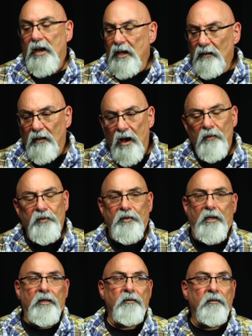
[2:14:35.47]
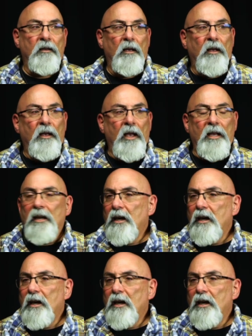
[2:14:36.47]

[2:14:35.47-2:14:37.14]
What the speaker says: He loves us. And